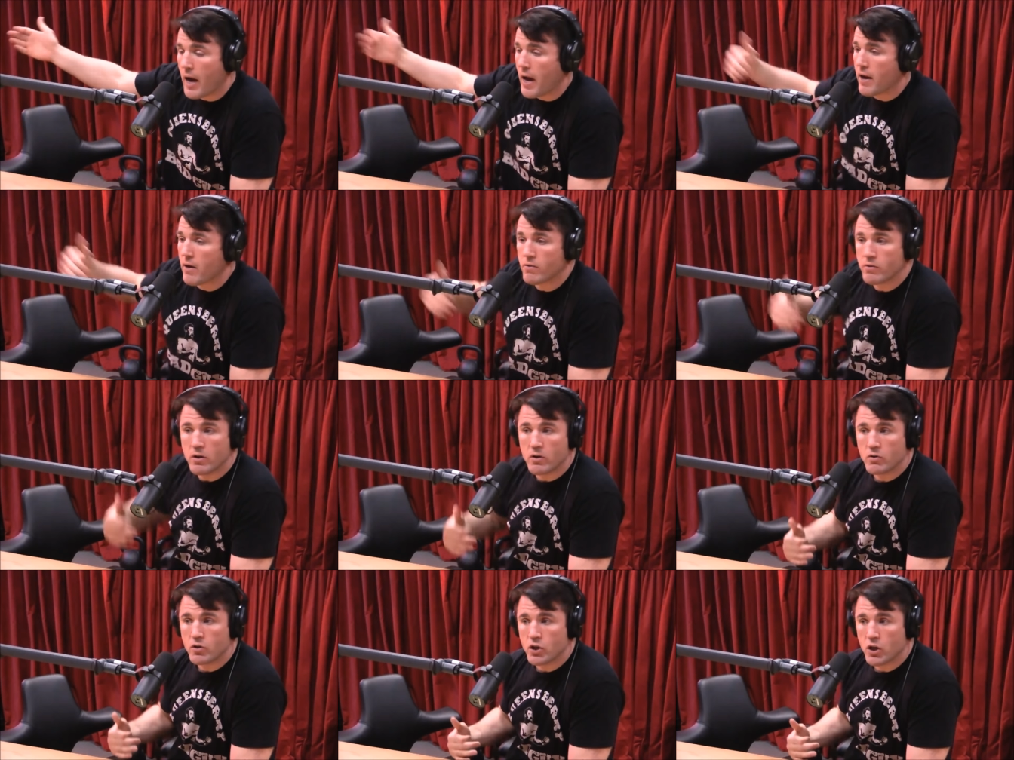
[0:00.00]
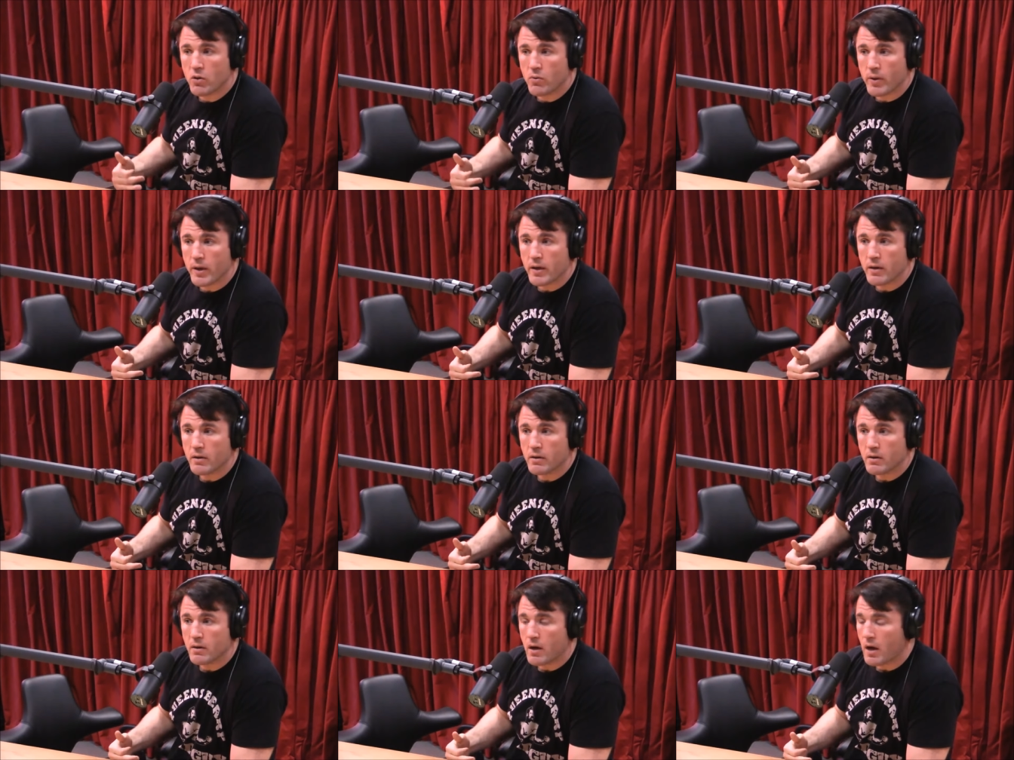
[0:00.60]
I don't know
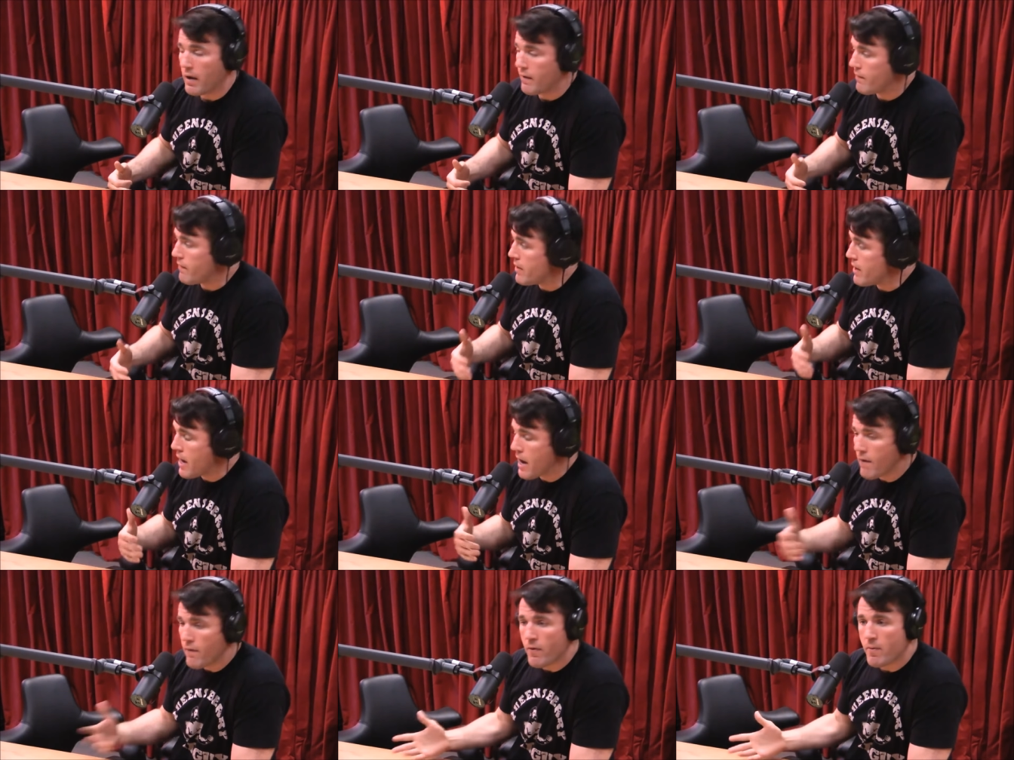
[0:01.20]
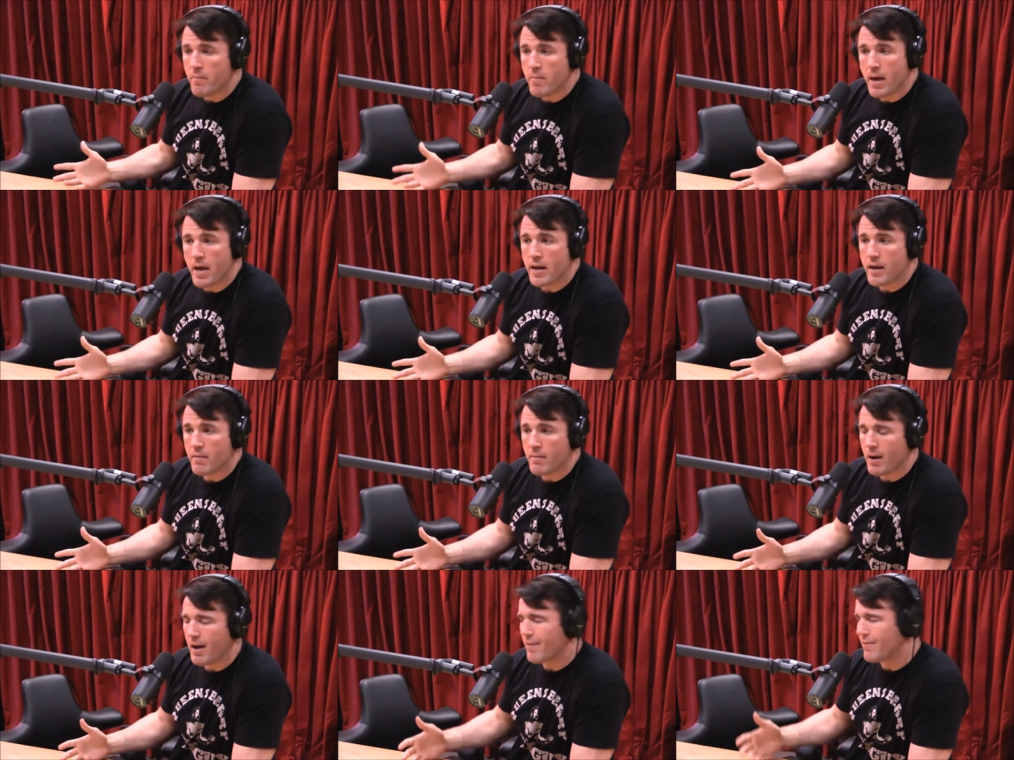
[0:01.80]
Joey. I've never met
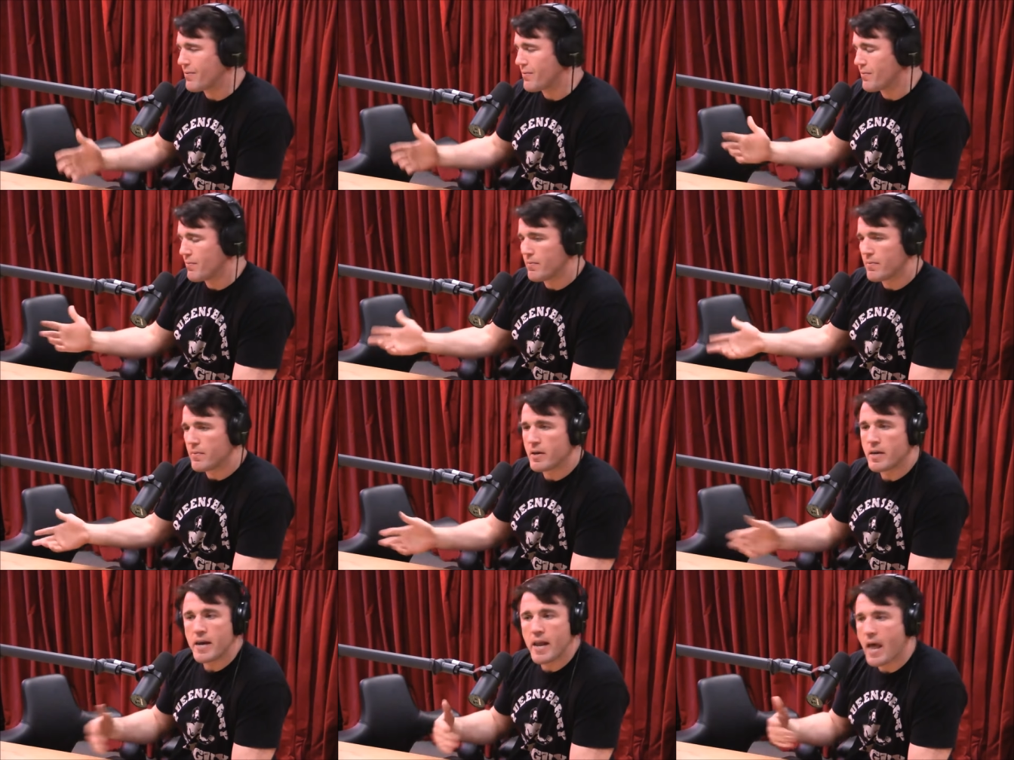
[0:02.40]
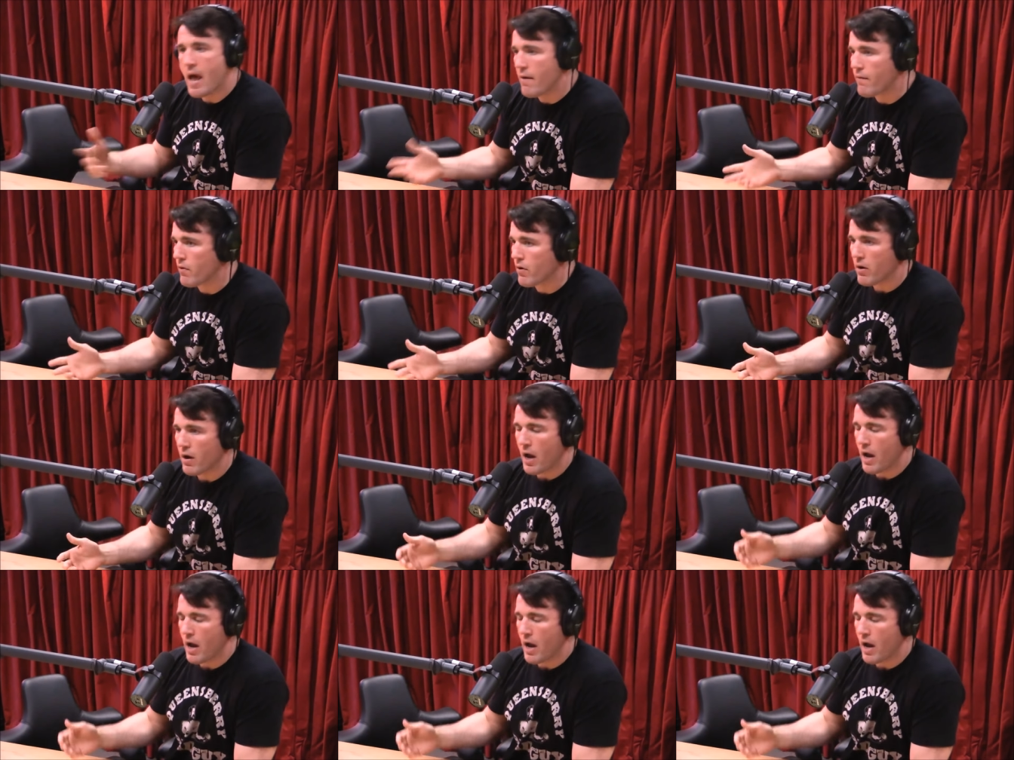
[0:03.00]
him. You never I've met Joey? Never.